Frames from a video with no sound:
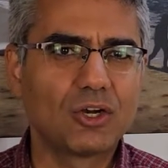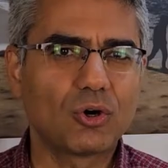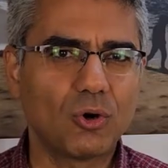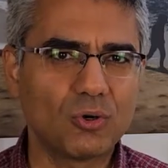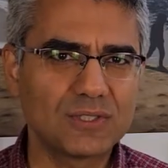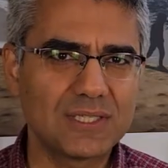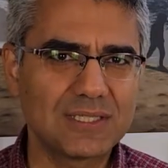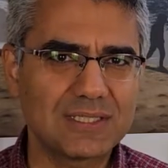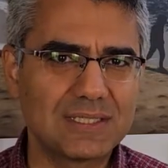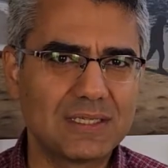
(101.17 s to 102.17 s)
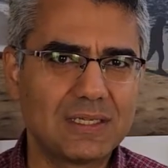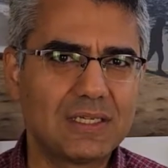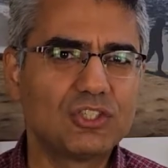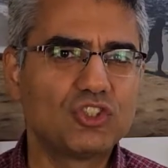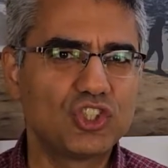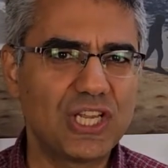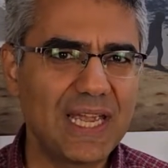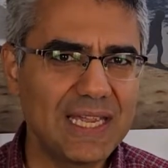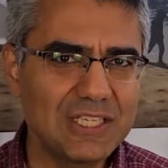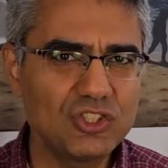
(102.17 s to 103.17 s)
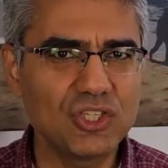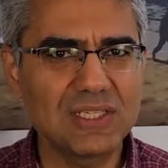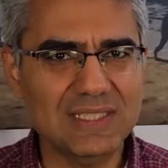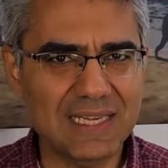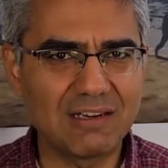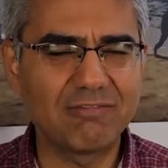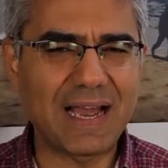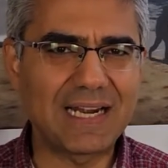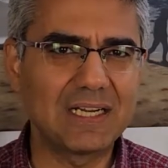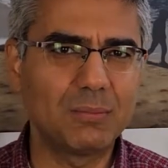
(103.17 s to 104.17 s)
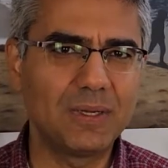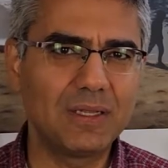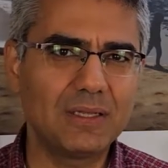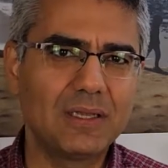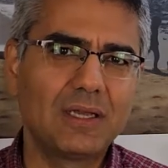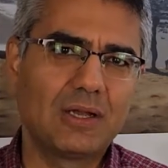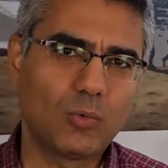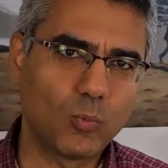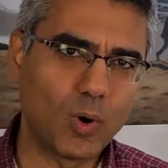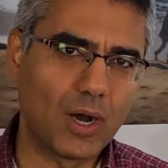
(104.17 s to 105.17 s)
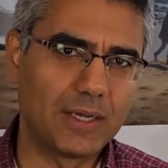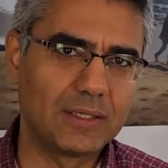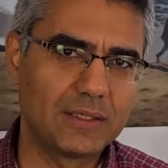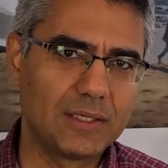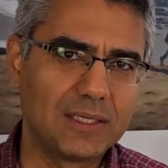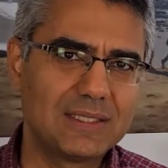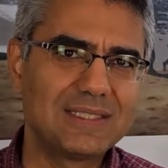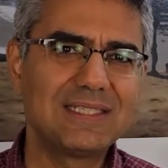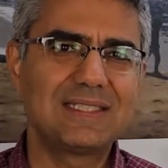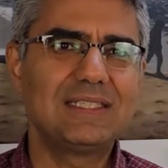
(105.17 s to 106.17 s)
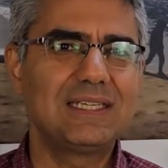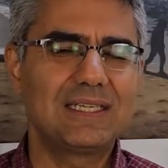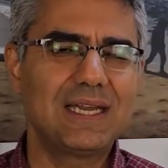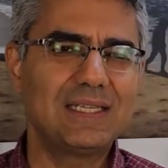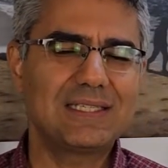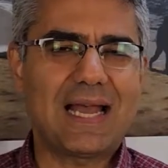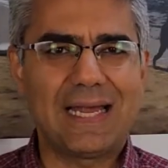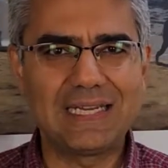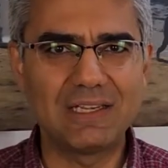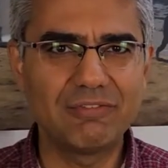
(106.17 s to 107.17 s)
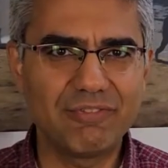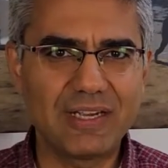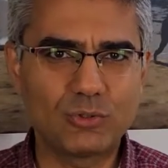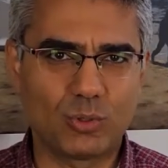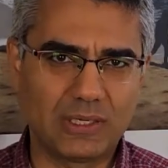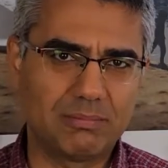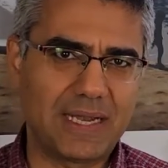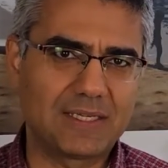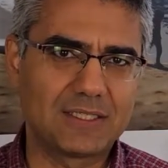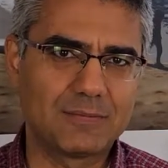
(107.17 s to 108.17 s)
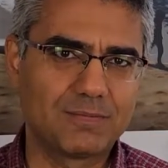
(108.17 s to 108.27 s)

causes changes in variable y. This indicates an effect or impact.